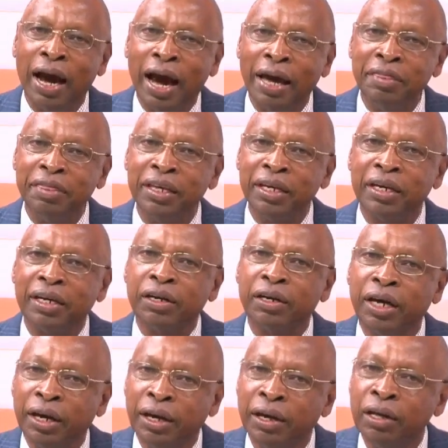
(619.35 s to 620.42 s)
I think
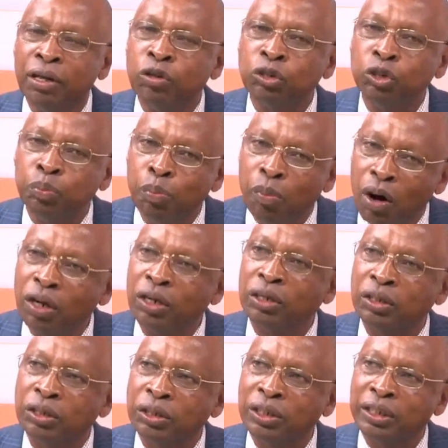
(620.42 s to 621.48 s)
uh, those
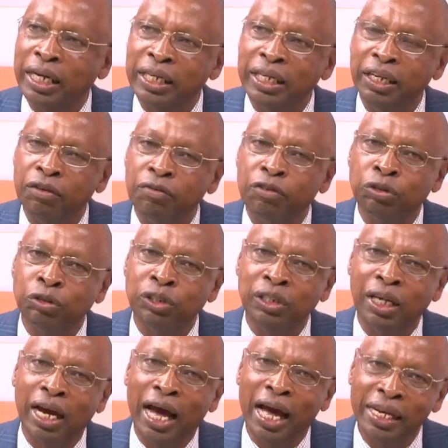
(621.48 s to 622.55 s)
models that give those
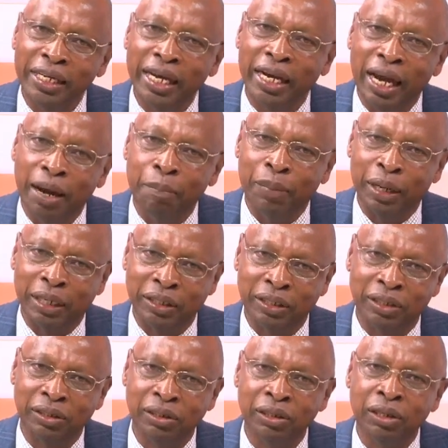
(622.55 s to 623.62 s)
earlier
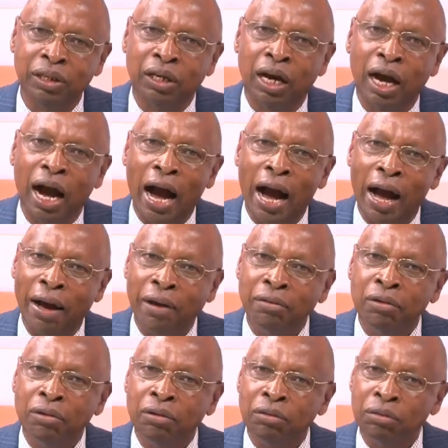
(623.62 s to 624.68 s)
numbers are
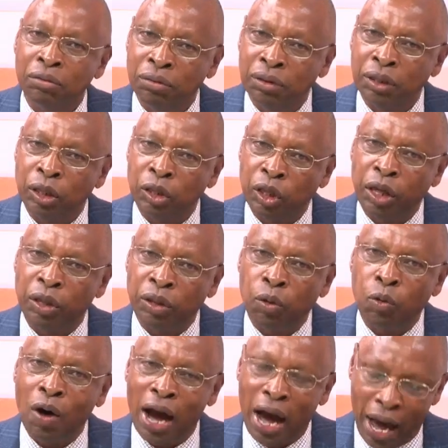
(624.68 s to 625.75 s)
they, they
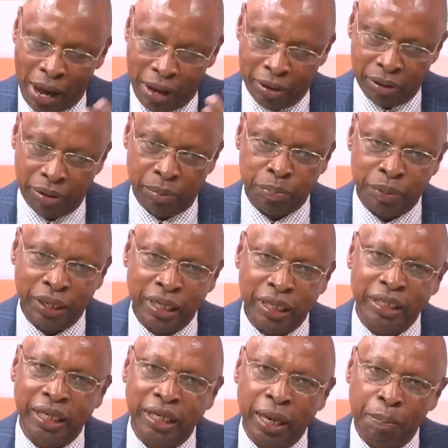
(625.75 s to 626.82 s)
were
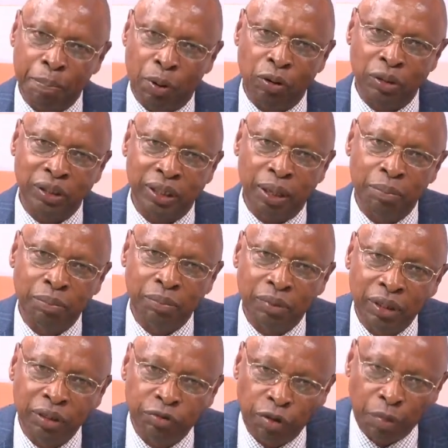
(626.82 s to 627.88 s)
predicted upon some
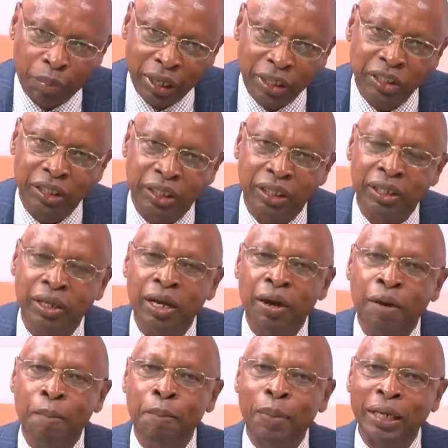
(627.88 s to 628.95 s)
information,
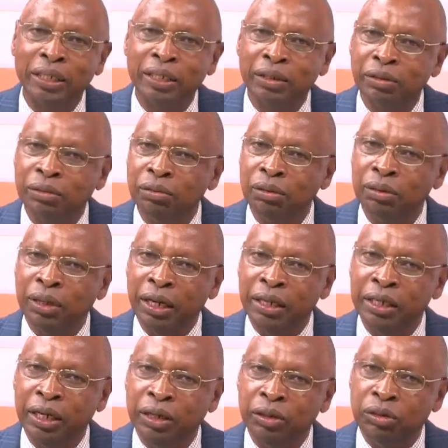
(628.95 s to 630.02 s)
but they
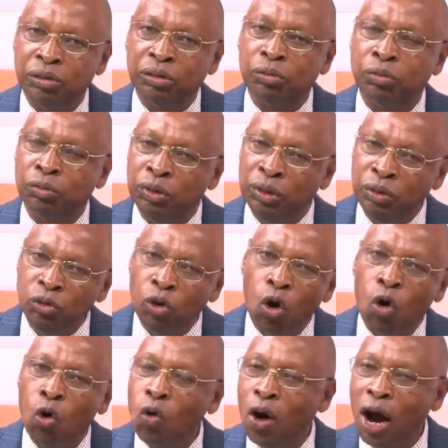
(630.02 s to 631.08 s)
didn't
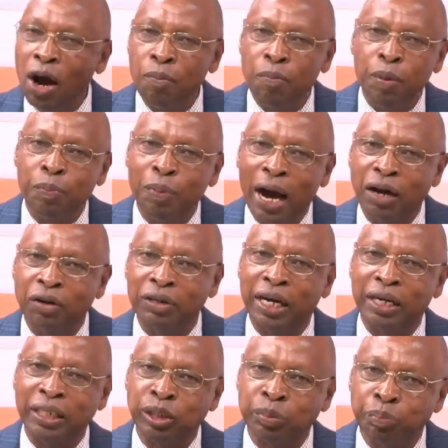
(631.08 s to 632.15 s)
know how people are going to
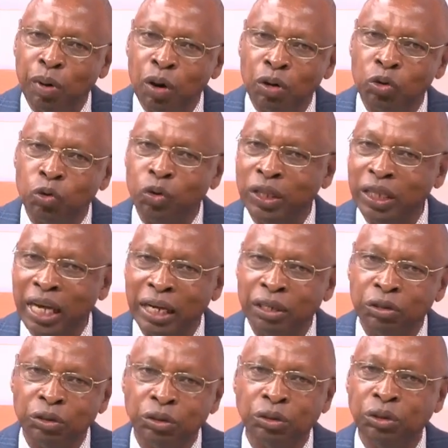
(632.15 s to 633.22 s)
respond when they are
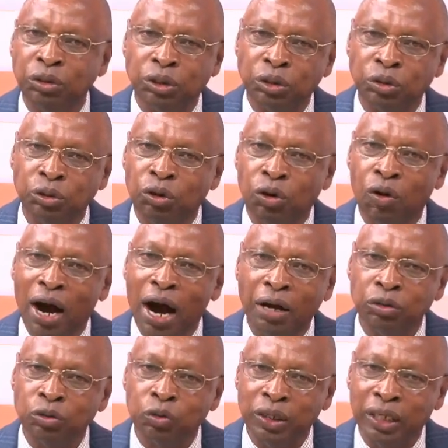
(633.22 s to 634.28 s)
told not to go
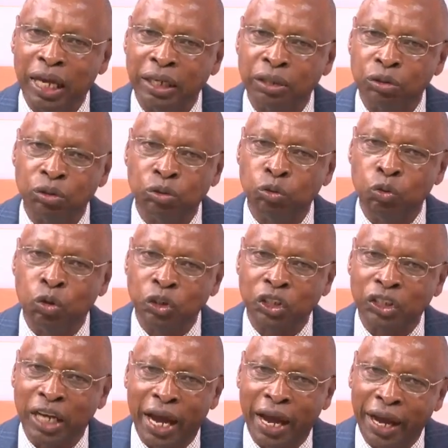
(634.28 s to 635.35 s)
out, when they are told to wash
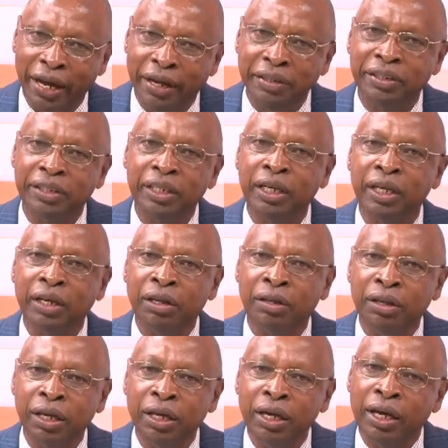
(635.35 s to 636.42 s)
their hands.
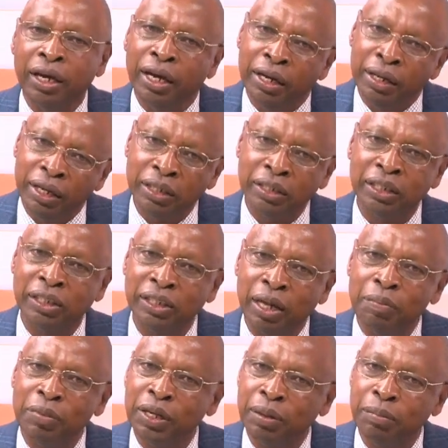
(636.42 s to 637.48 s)
The, and this is
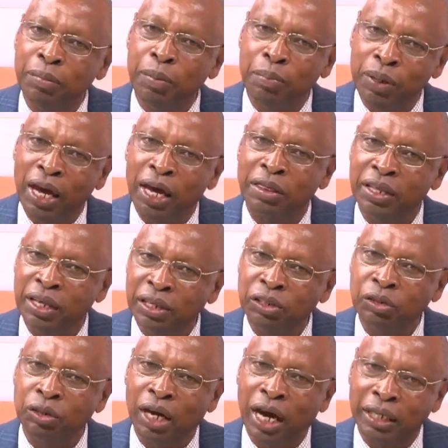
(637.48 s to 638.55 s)
something maybe I
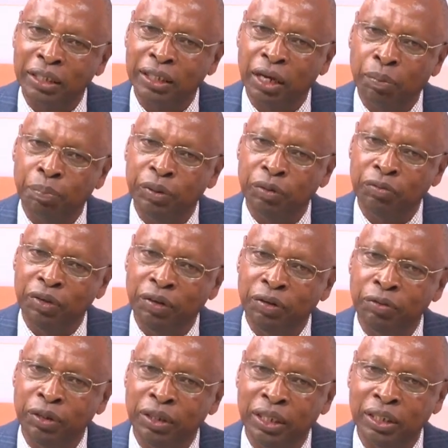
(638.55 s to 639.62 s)
think has helped
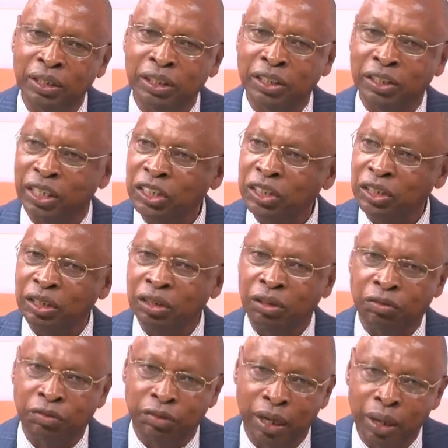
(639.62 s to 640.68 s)
even with this cessation
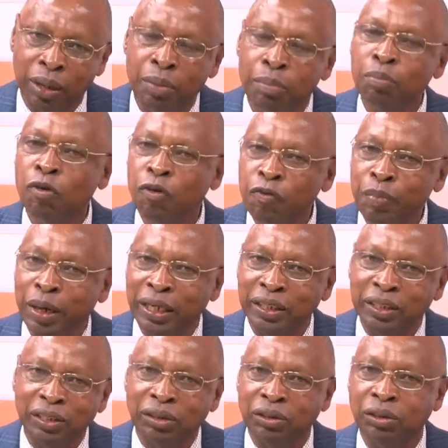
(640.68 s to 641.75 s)
of uh,
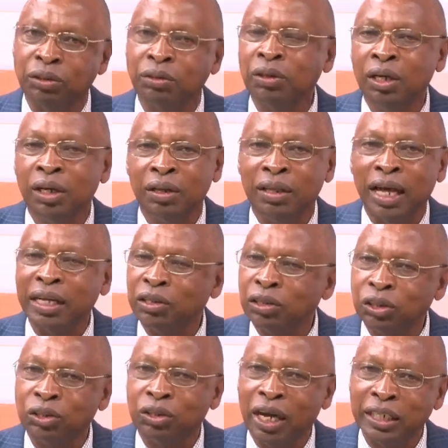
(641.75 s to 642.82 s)
movement, you know. That
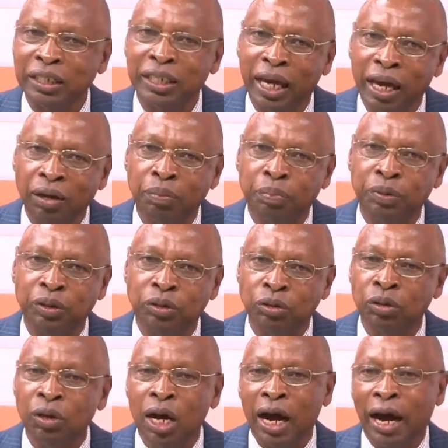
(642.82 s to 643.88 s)
also has helped, you
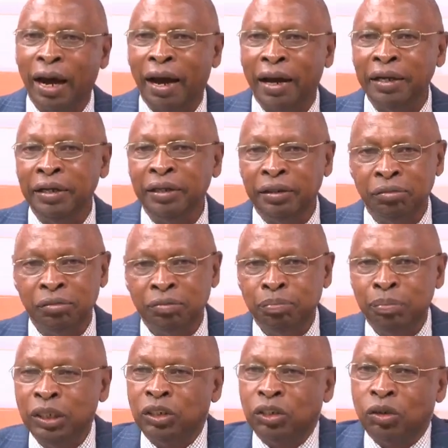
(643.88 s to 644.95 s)
know. I, have
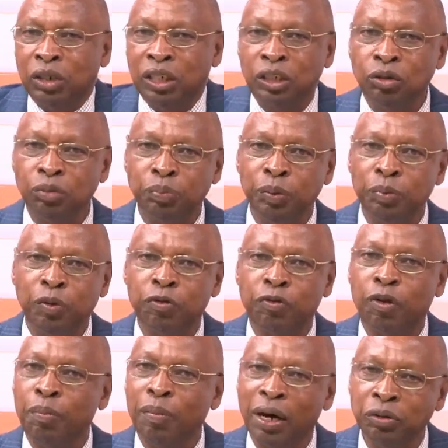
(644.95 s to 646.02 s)
been talking to people
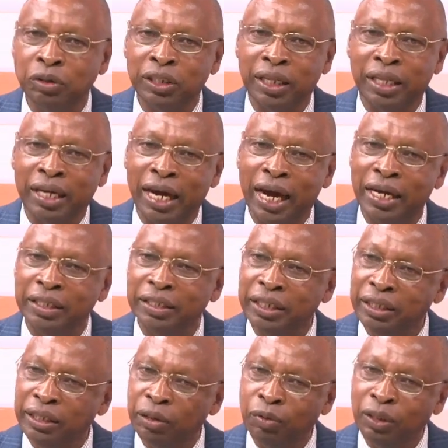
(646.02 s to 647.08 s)
from outside the country,
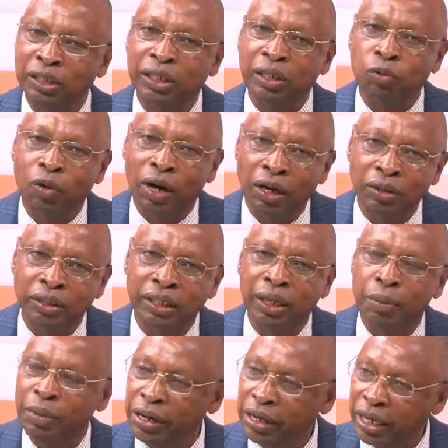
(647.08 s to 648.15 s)
in the Western world, in
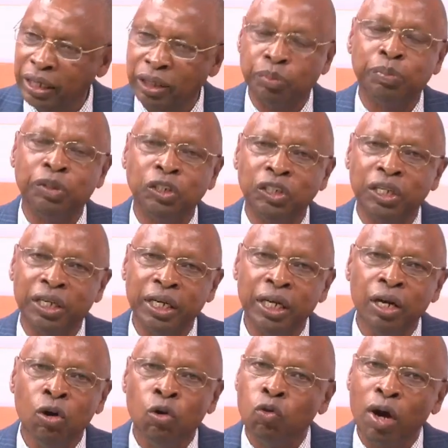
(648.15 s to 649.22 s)
America especially,
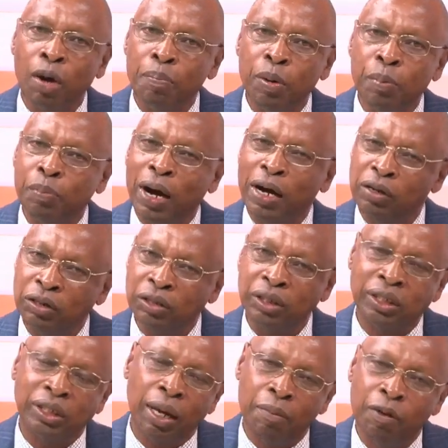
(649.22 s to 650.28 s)
where people are
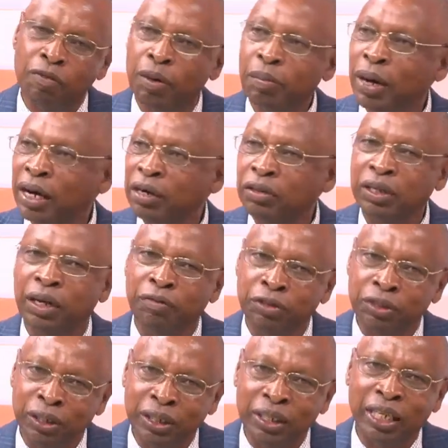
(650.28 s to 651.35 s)
not, some of them are not as
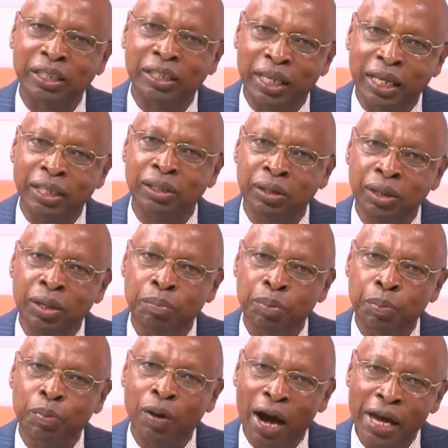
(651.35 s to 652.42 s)
serious as
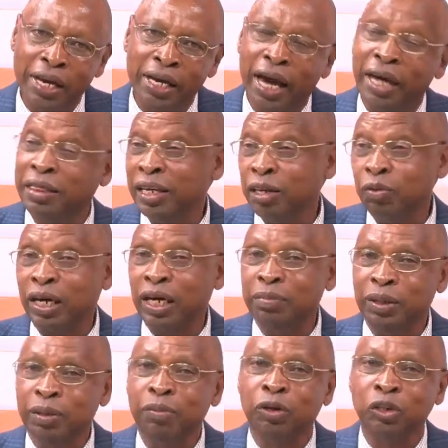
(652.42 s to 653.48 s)
people are here. I think we can
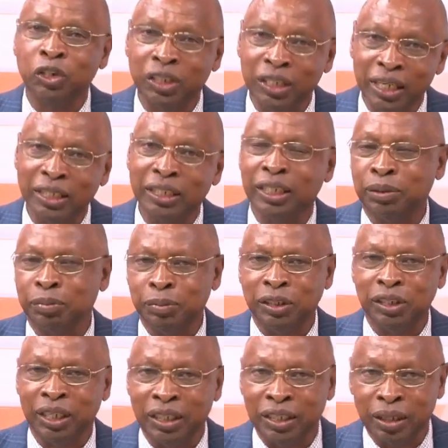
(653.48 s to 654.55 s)
be more serious,
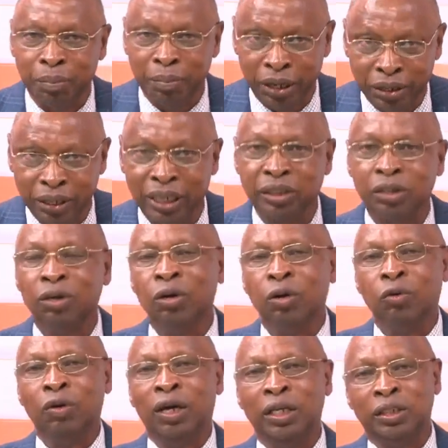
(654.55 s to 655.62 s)
especially in some areas
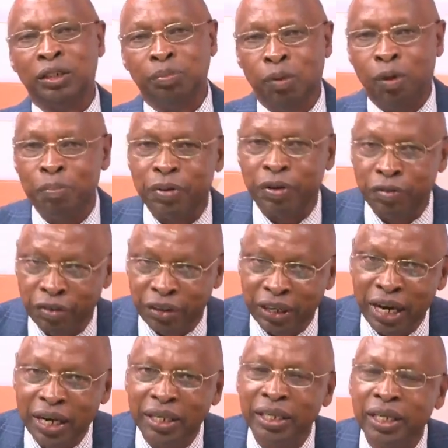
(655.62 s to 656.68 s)
where it's more
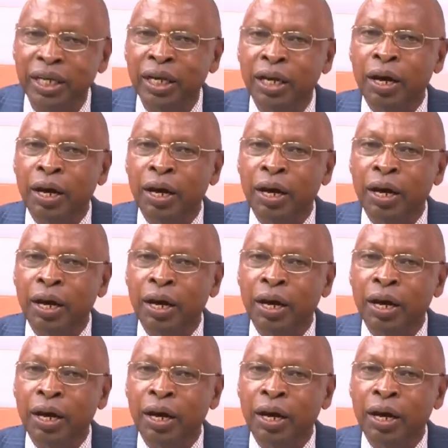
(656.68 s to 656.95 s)
prevalent.